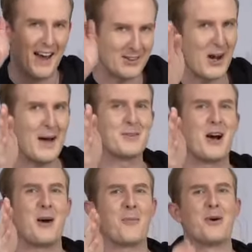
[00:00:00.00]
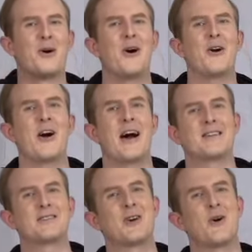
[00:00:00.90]
Time's up. All
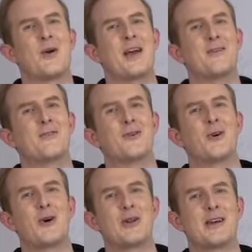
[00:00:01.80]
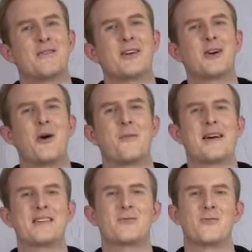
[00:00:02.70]
right, so if you're leaving
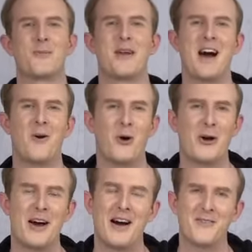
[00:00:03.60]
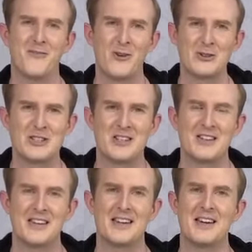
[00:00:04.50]
comments from now on,
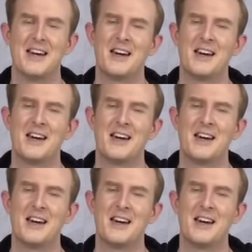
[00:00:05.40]
unfortunately,